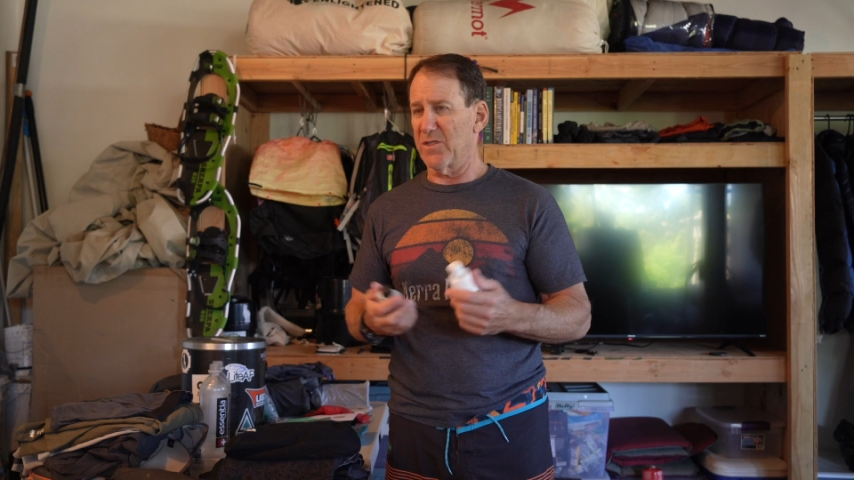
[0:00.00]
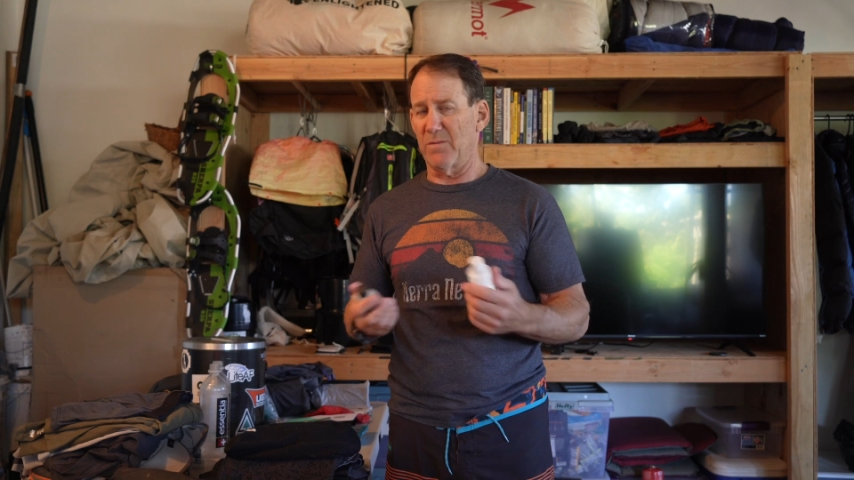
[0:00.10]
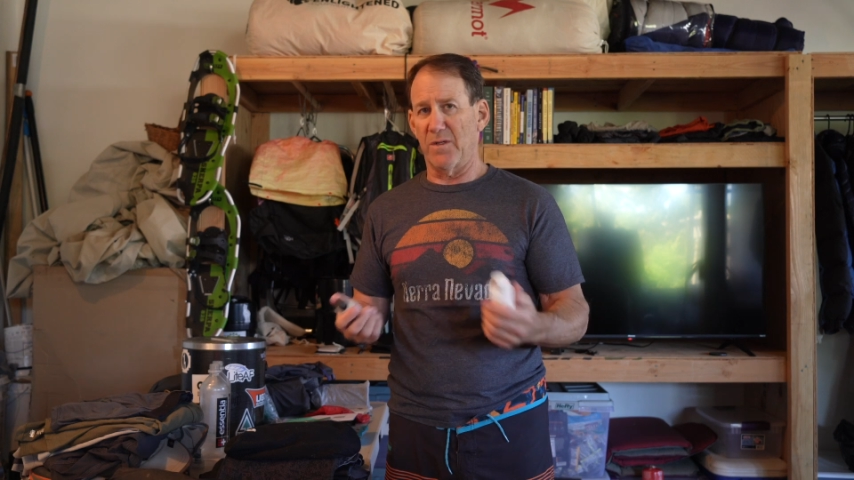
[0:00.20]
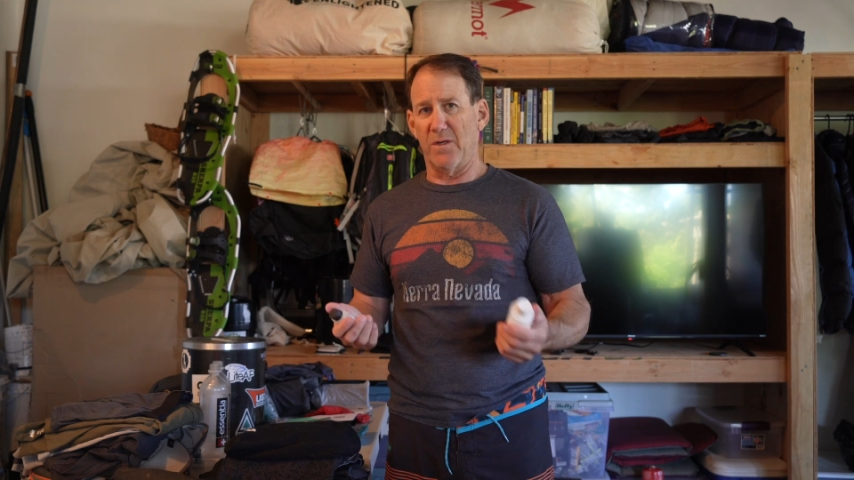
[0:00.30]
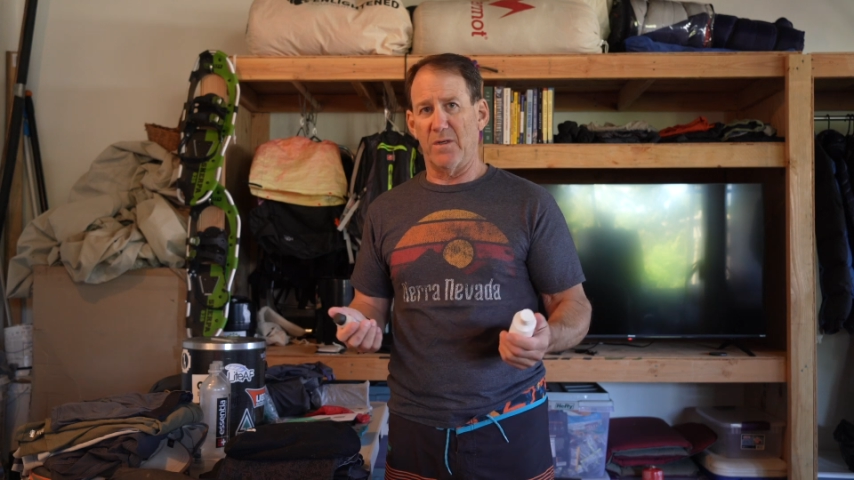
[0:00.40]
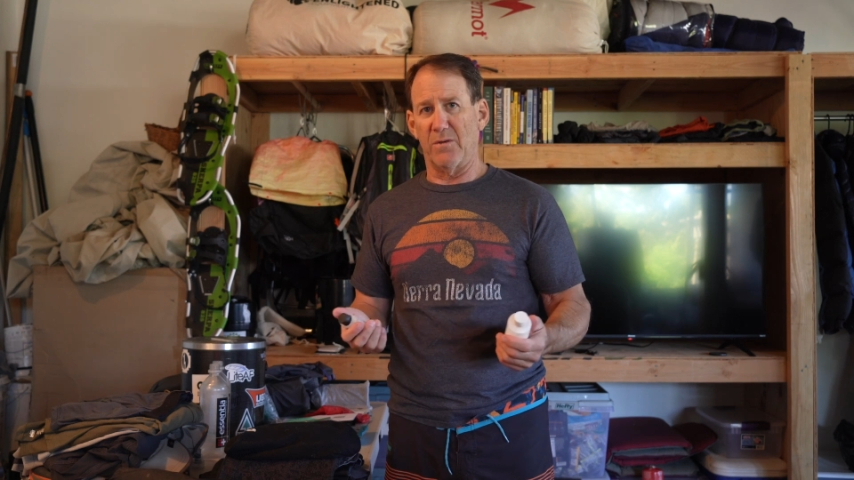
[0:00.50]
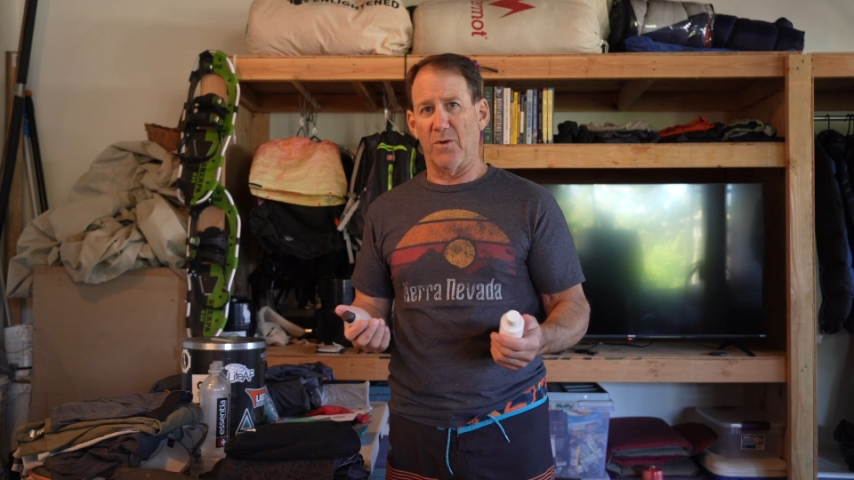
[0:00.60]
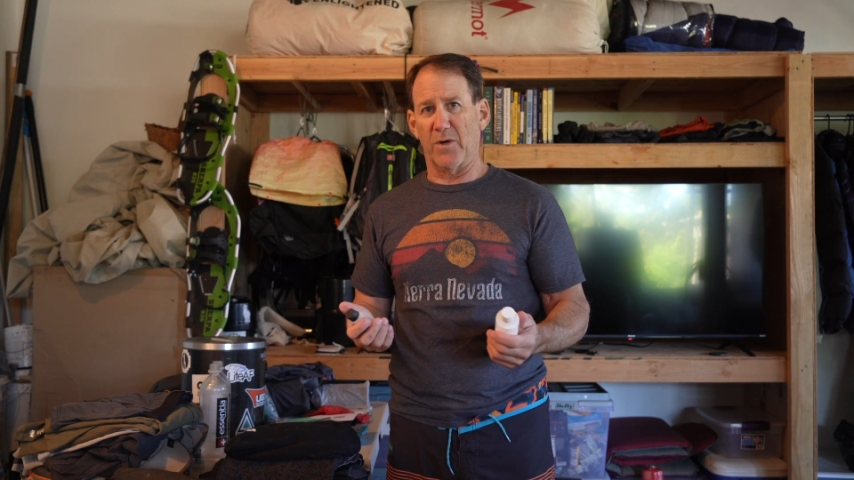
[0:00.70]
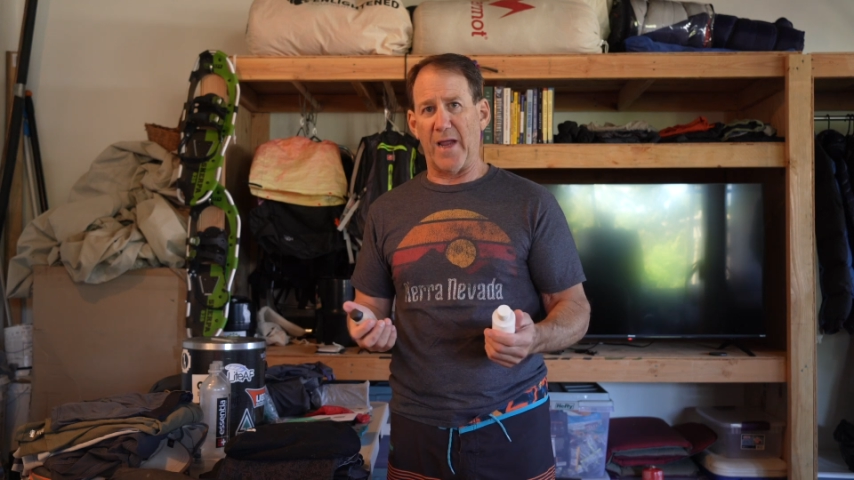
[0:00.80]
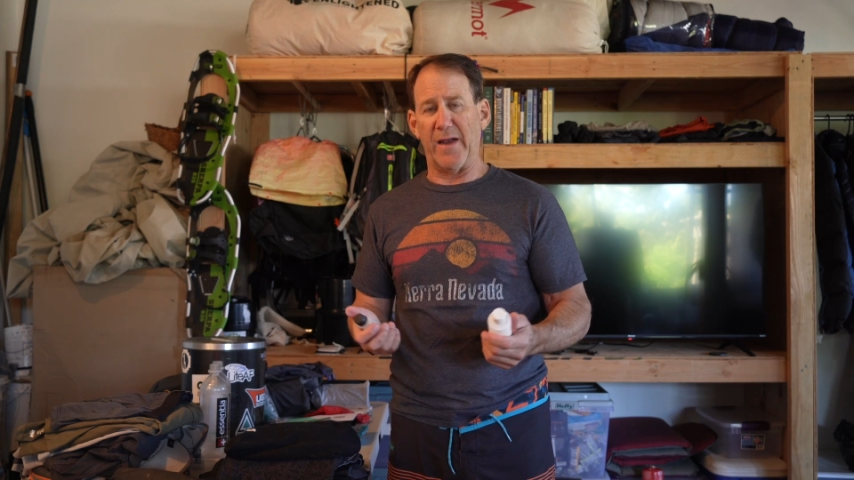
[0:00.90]
some of the
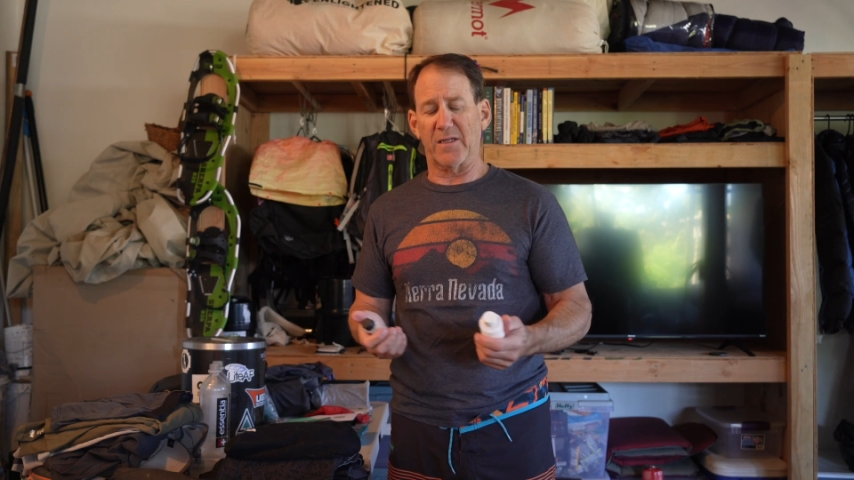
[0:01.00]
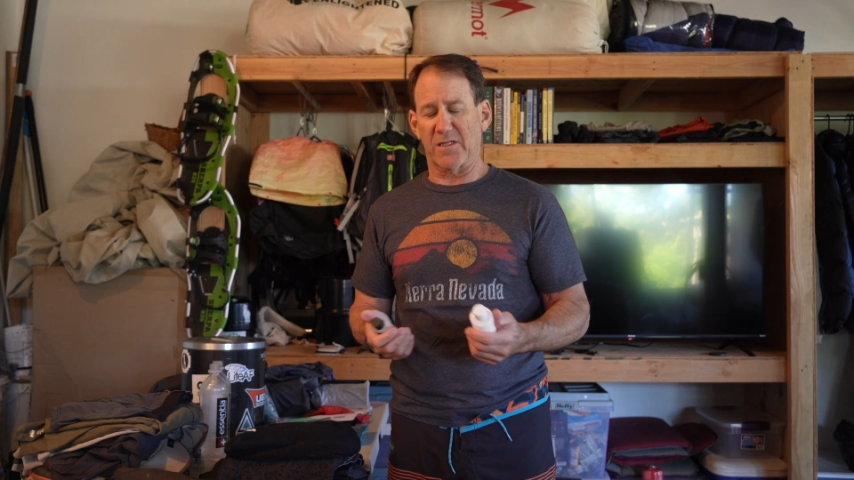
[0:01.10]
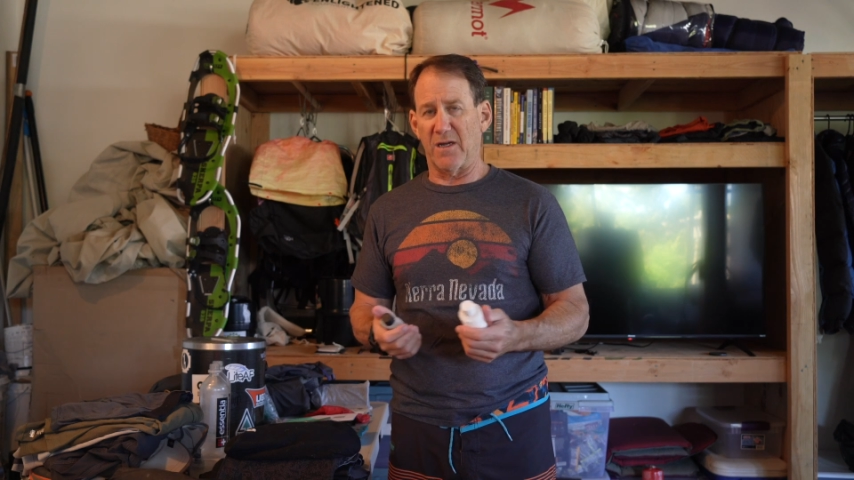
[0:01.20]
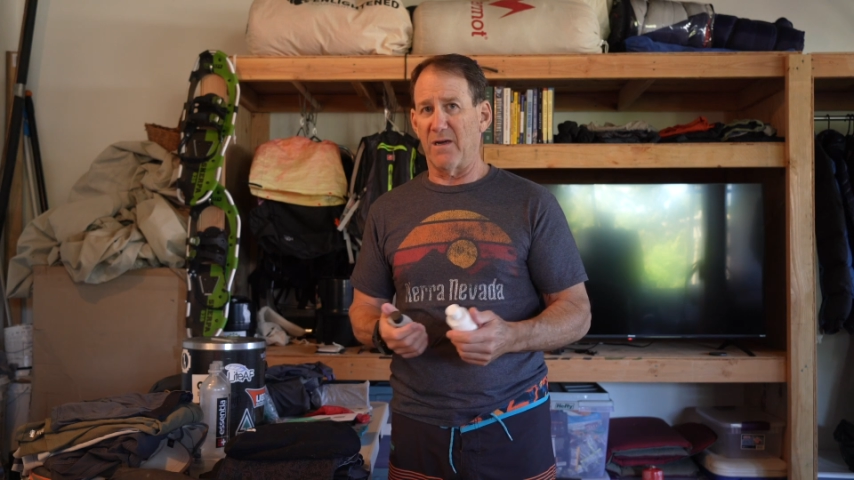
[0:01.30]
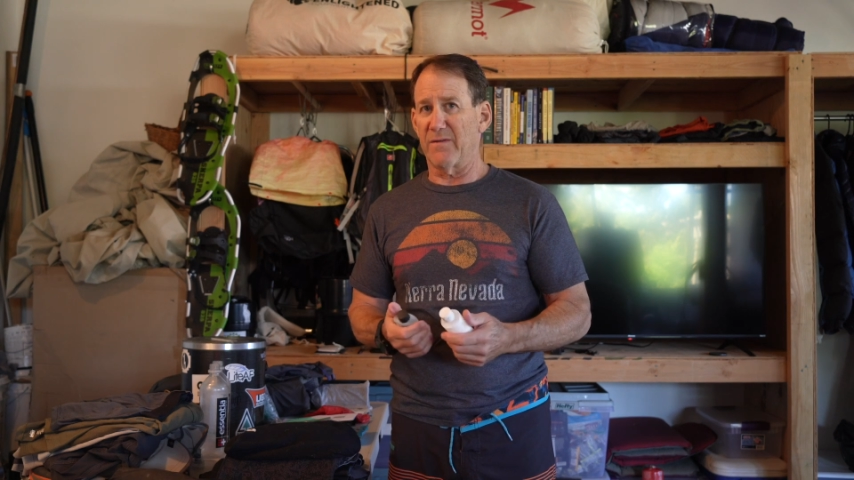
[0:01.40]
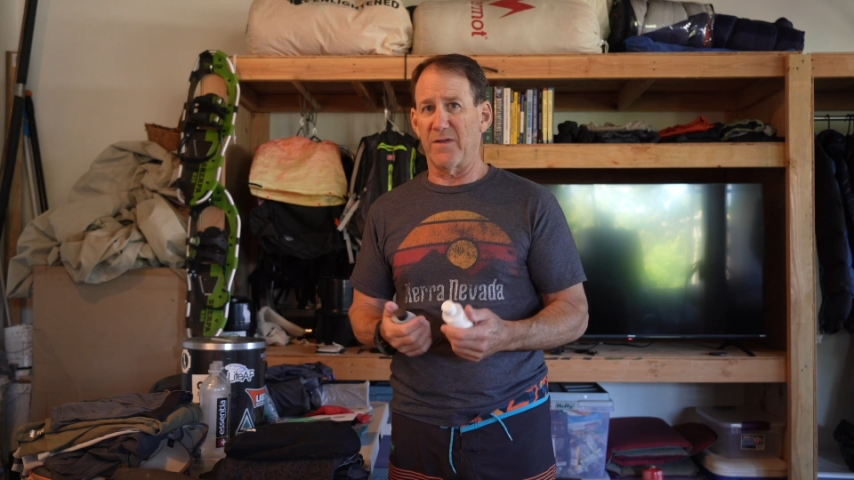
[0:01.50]
organic stuff,